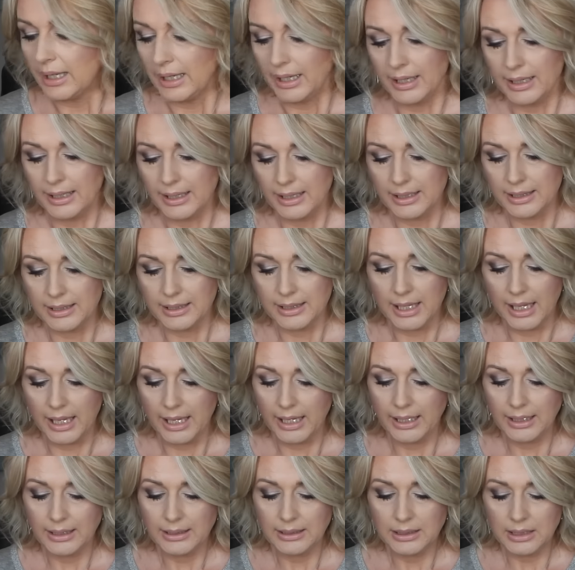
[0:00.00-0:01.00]

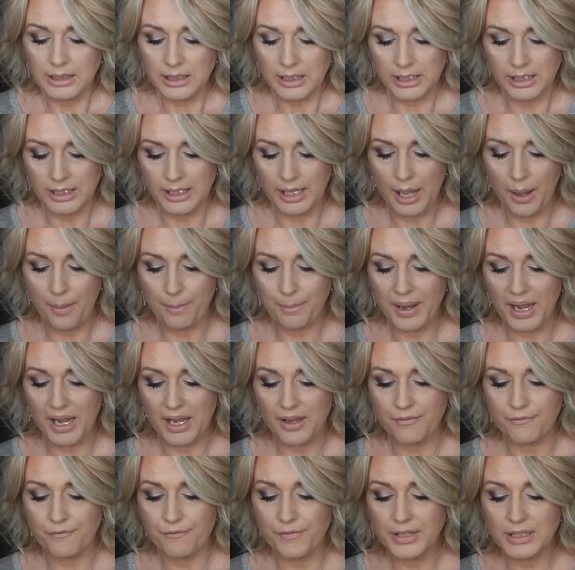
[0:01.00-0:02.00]
Then
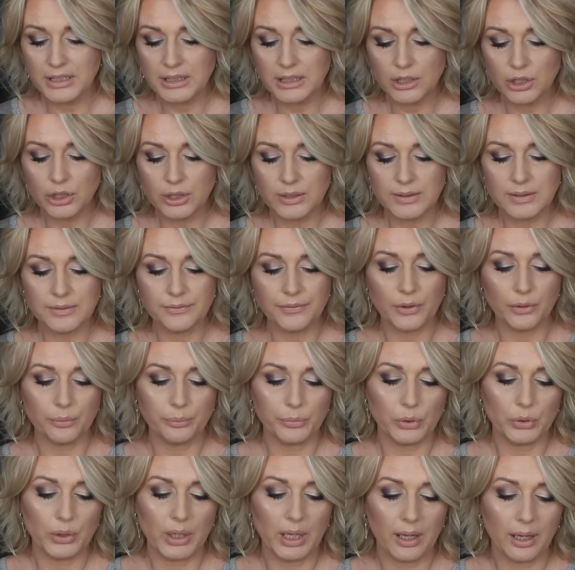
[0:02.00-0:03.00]
my Physician's
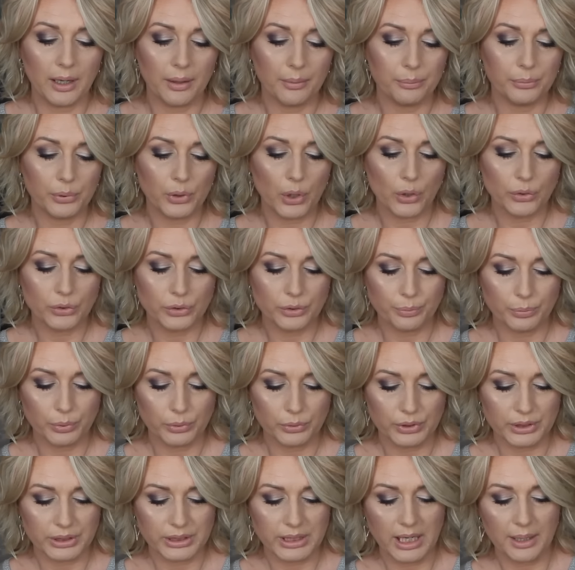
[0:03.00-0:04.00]
Formula Bronze
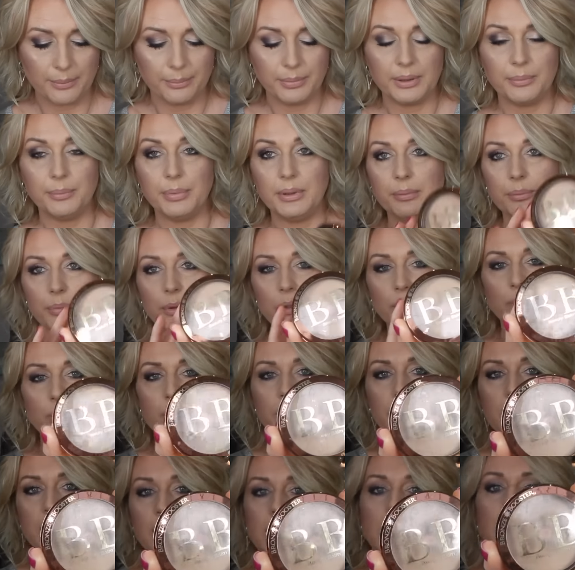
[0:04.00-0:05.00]
Booster BB
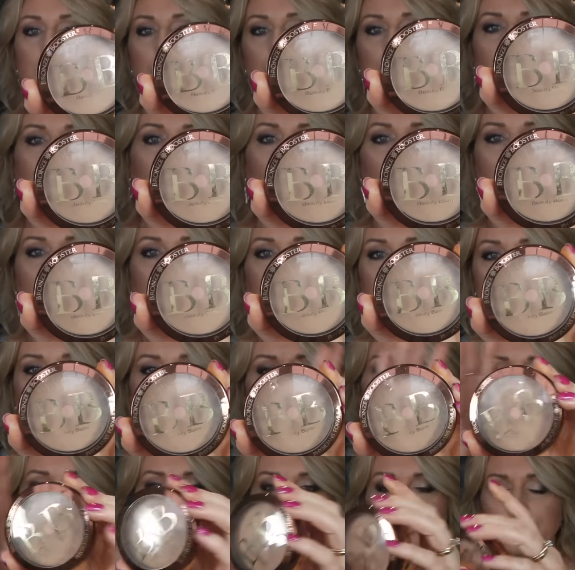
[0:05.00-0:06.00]
Beauty
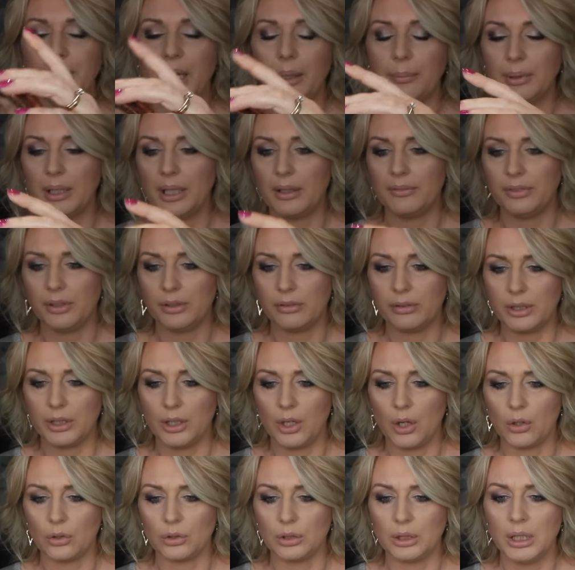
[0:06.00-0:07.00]
Balm, blah blah, very
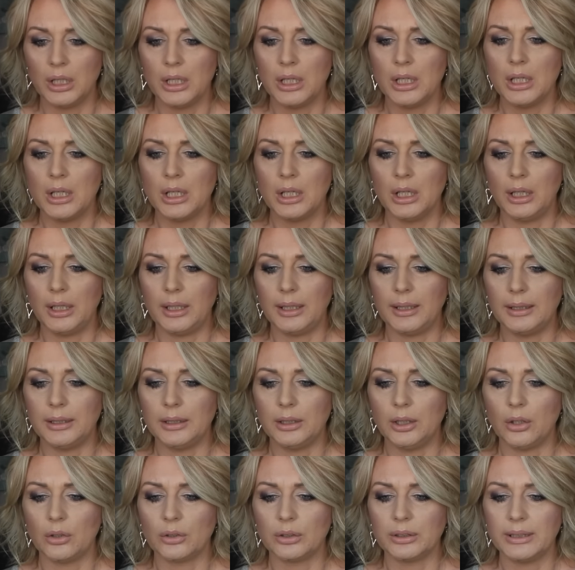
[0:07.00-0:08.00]
long
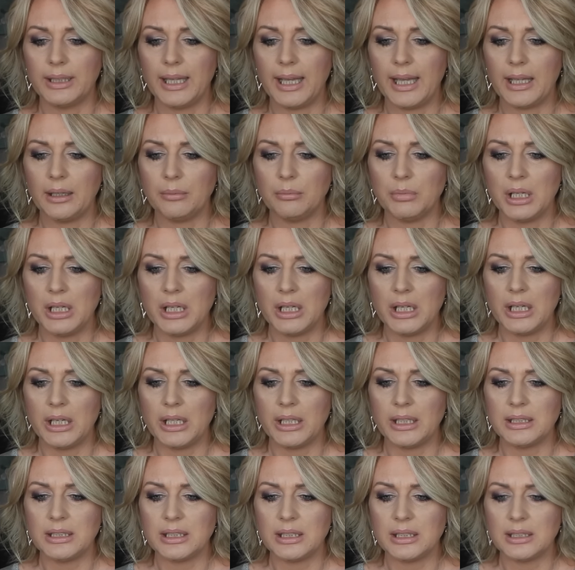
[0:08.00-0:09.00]
name.
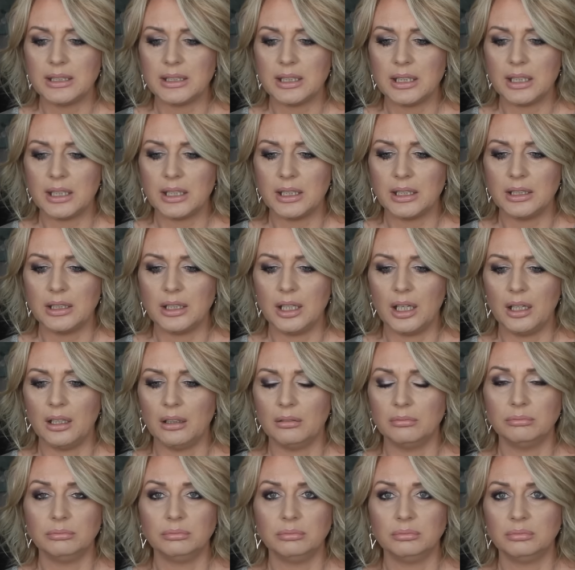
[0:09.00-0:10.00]
It is
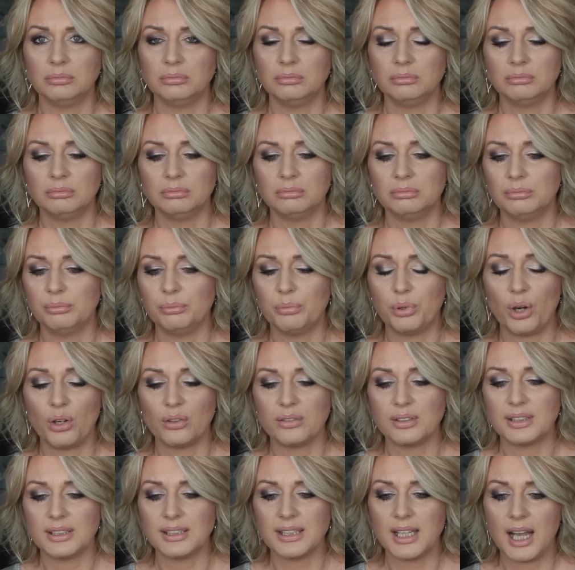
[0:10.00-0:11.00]
a
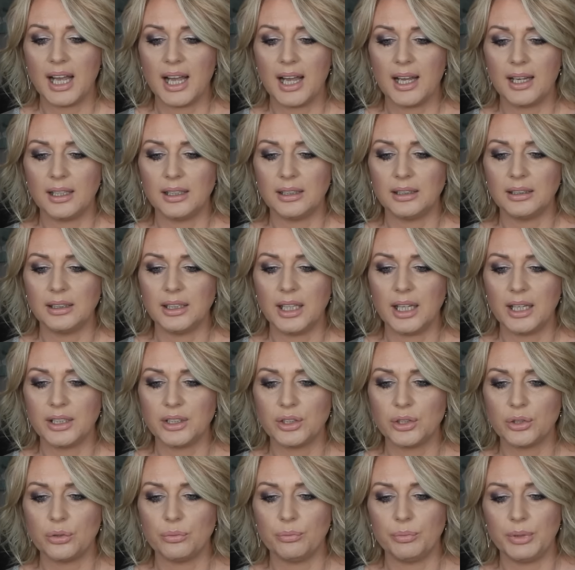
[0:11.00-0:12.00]
bronzer,
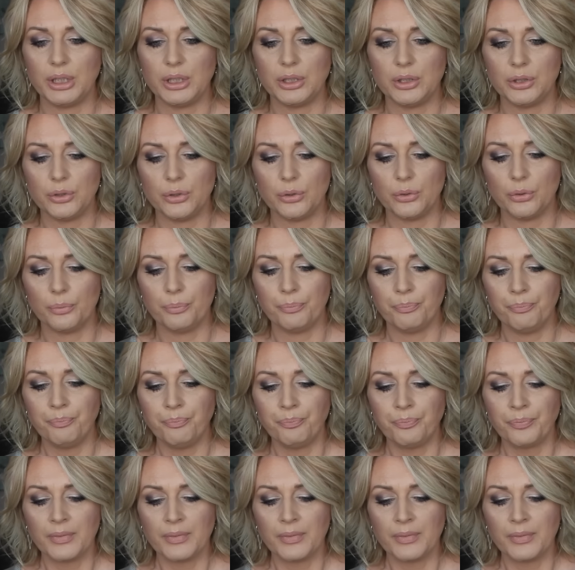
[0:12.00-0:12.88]
light to medium,